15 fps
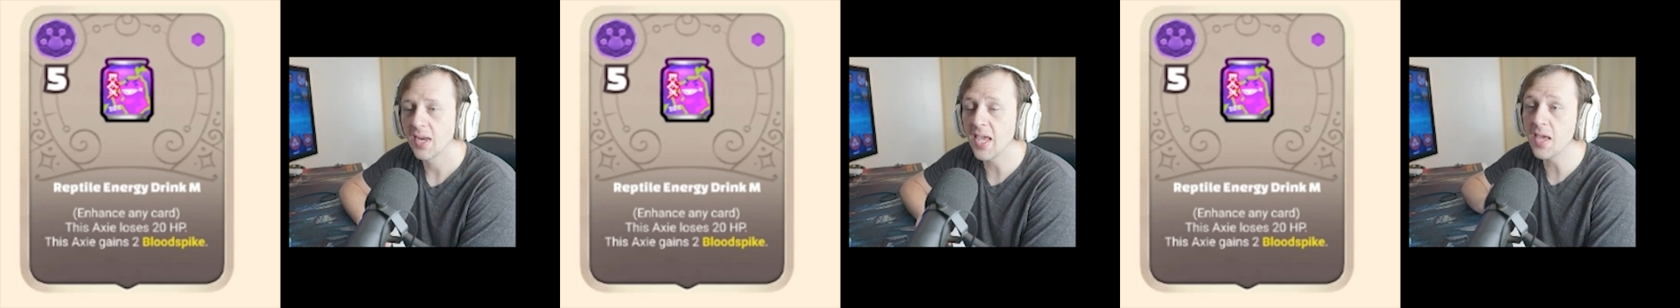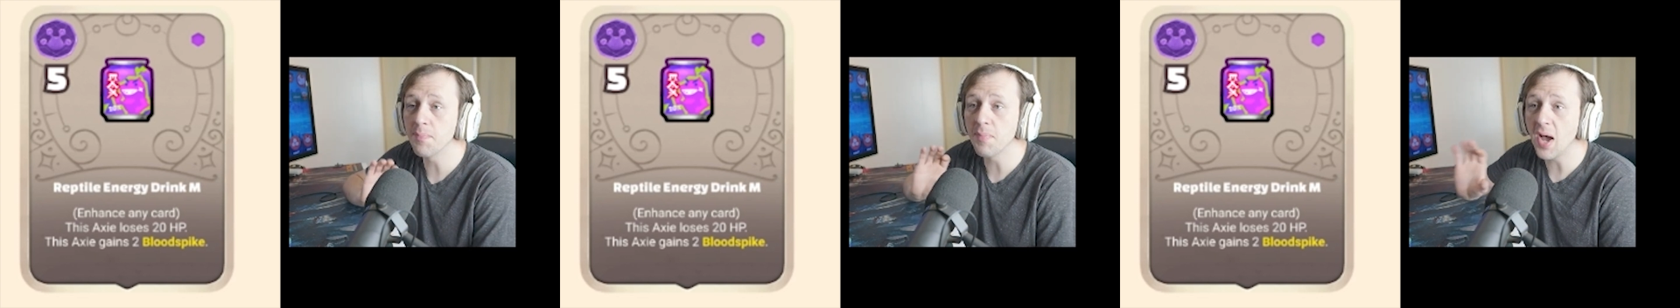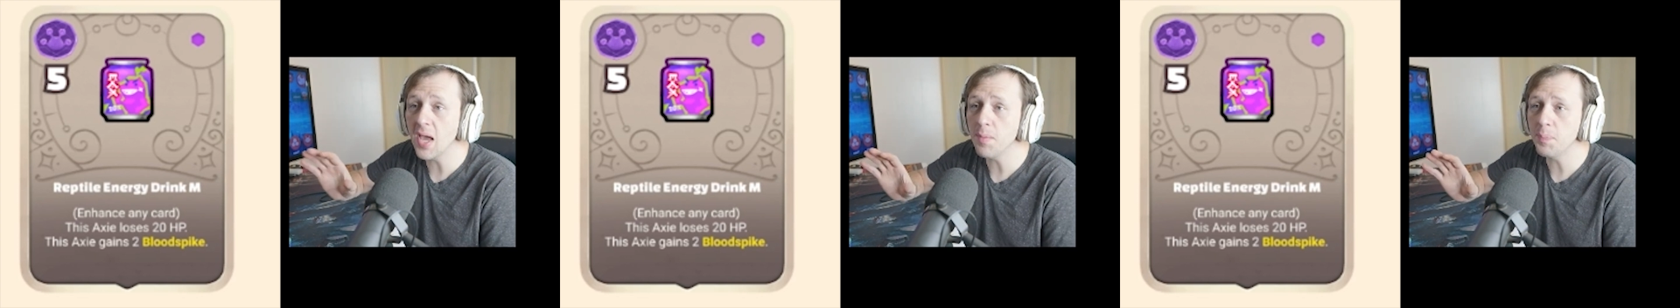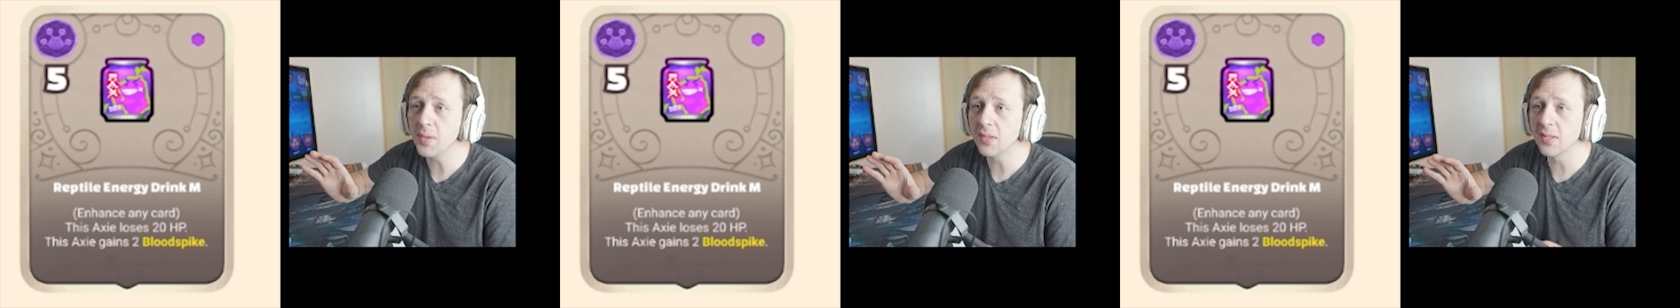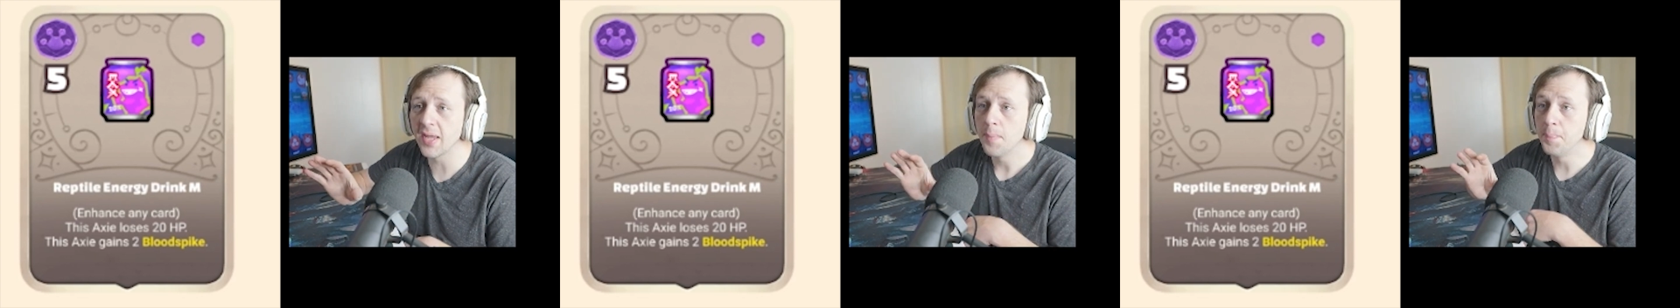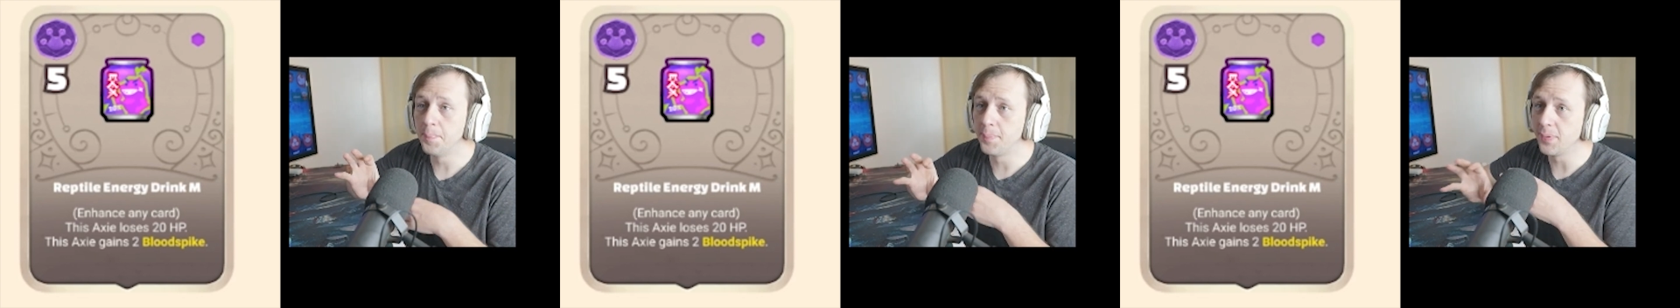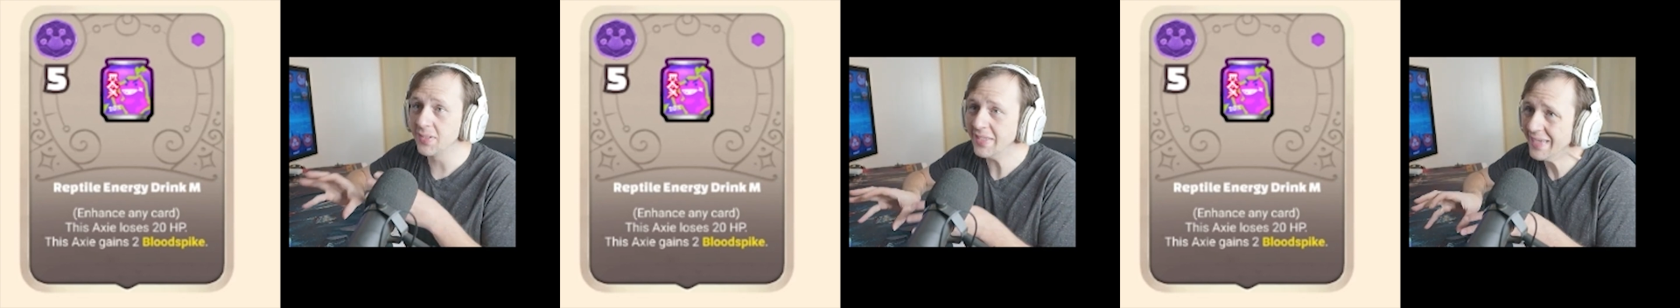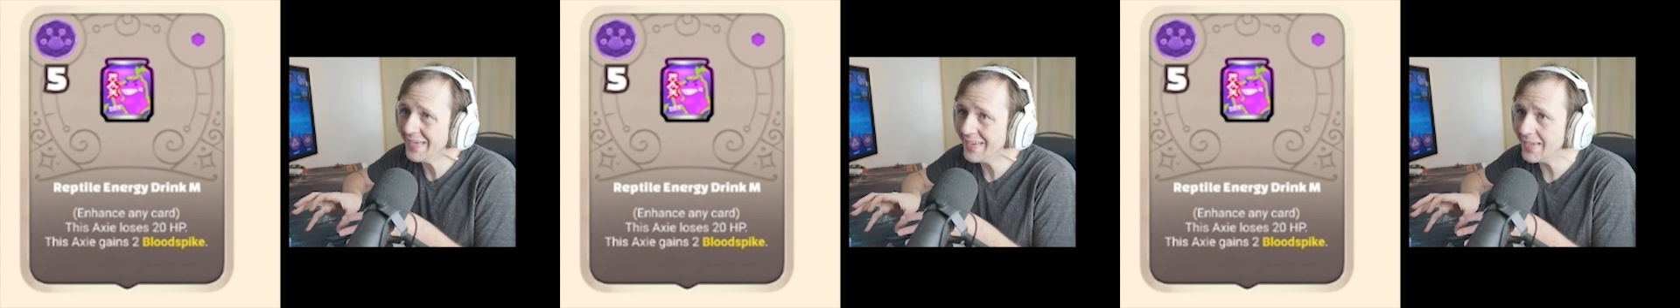It might be like
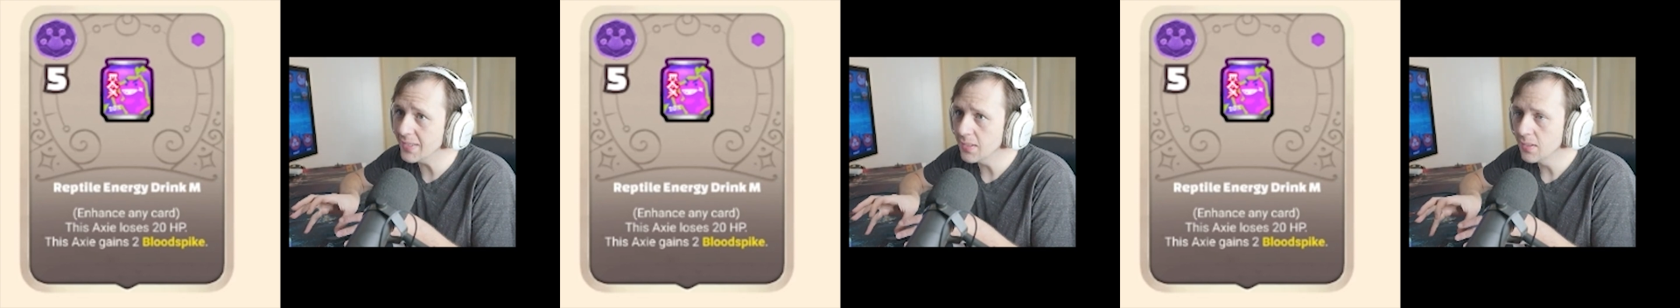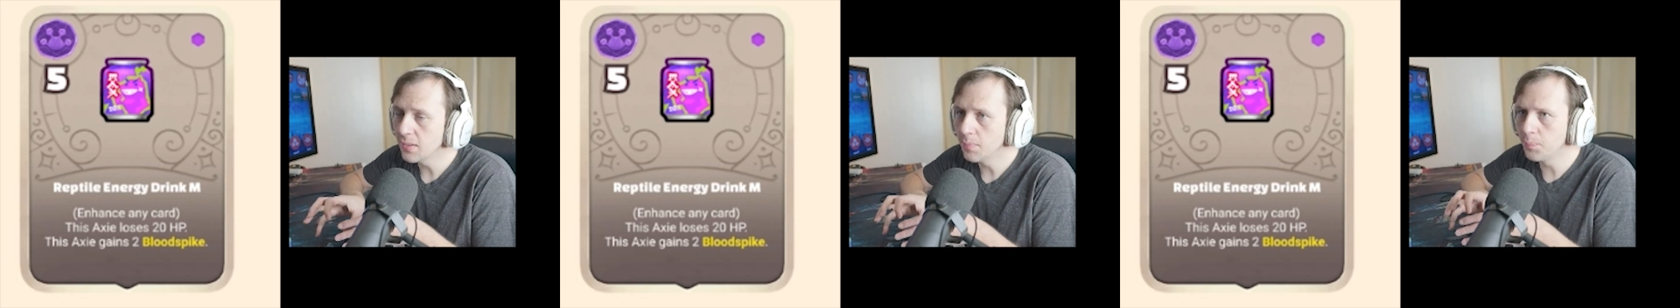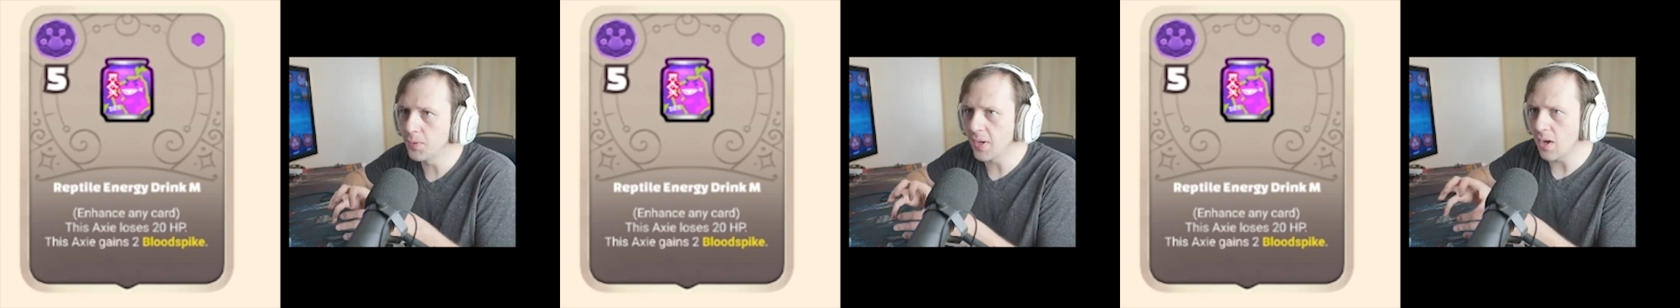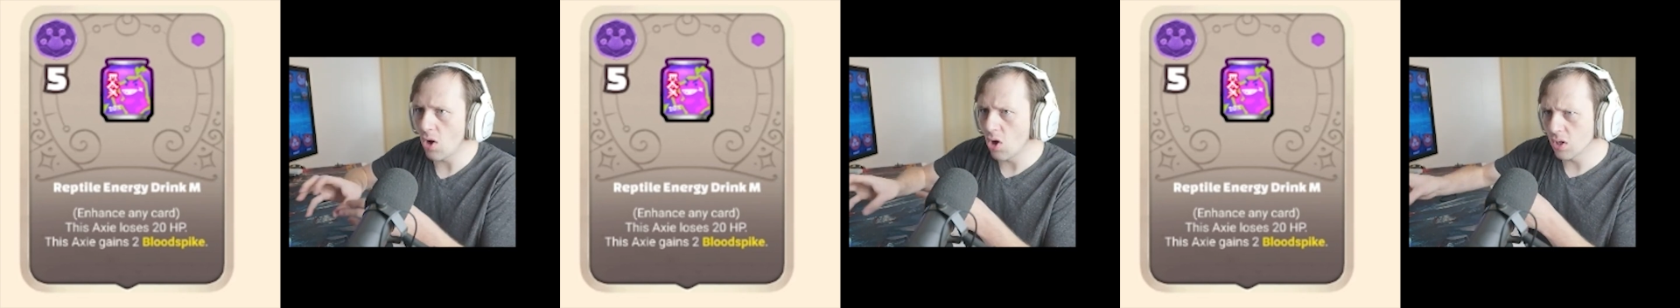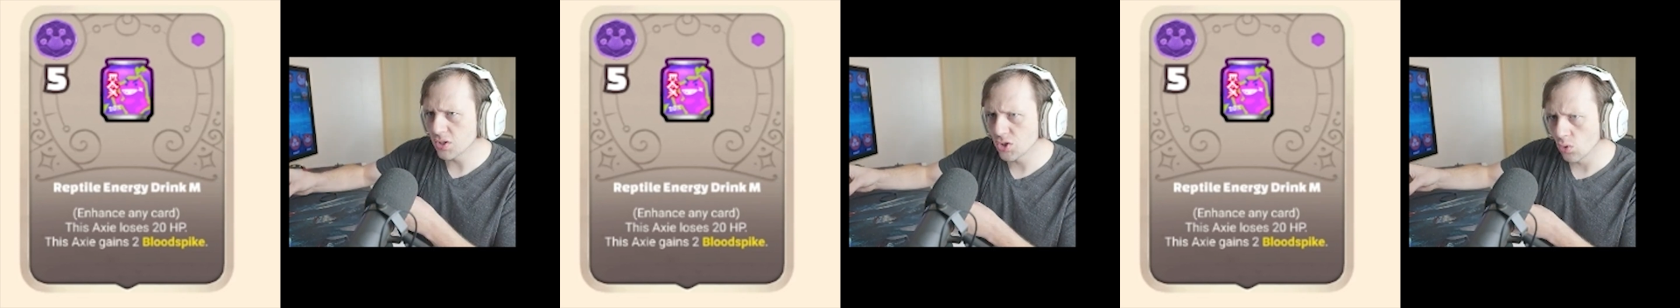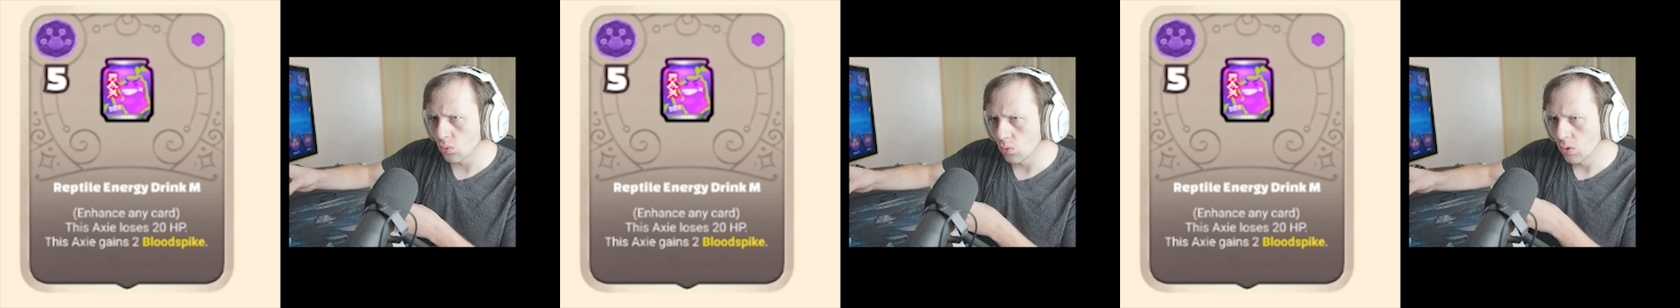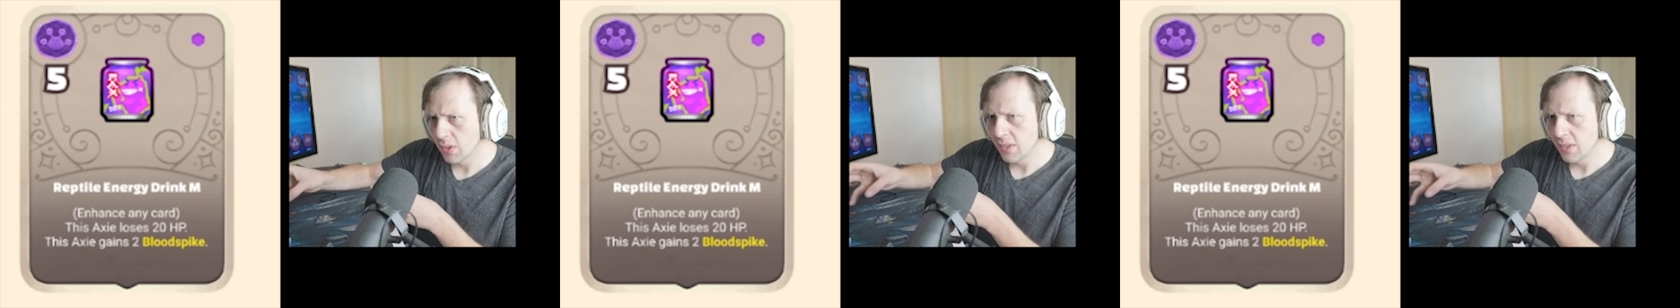bleed, but also